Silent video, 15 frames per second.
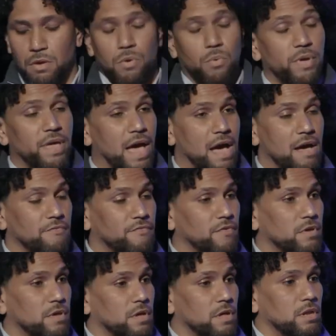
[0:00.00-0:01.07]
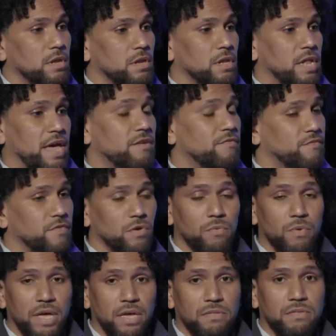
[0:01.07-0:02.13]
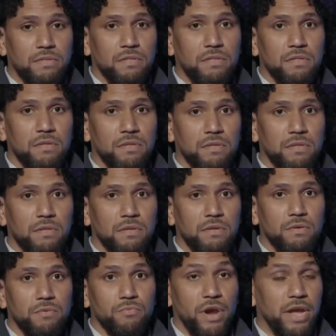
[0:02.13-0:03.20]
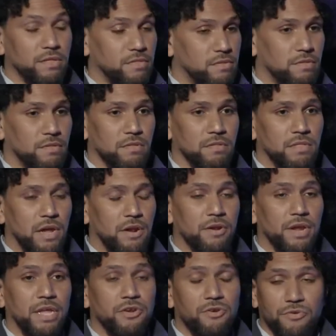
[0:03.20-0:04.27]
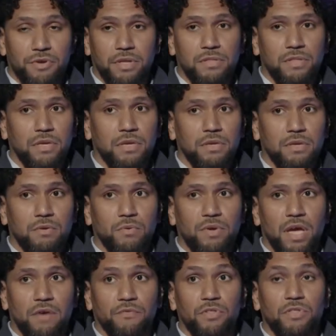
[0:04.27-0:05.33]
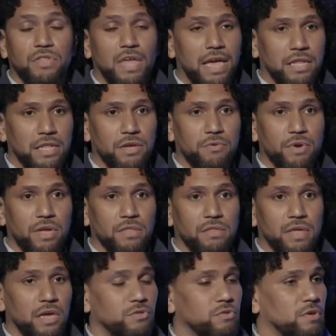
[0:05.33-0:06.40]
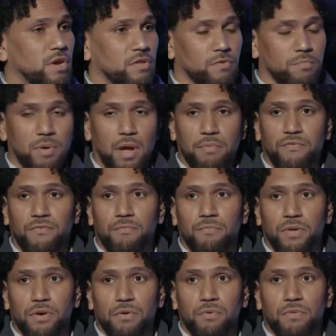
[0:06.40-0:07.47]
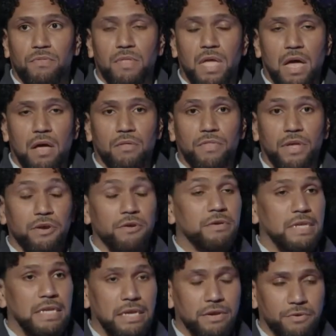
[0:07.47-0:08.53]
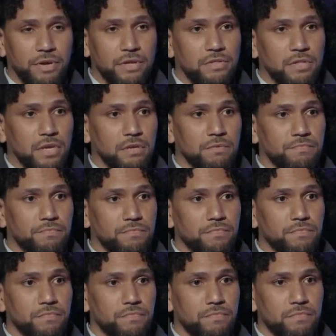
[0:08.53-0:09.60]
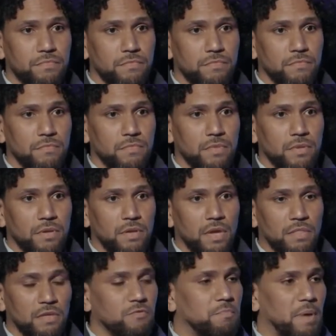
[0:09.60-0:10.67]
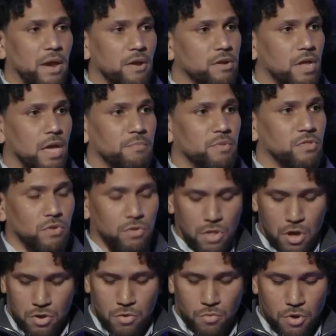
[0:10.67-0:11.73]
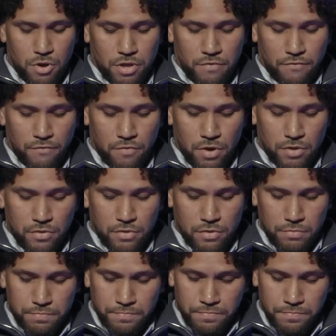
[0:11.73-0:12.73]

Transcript: We have landfill waste rates that are increasing. We have recycling rates, as you guys are probably familiar with now, that are decreasing. And this paradigm is no longer working for us.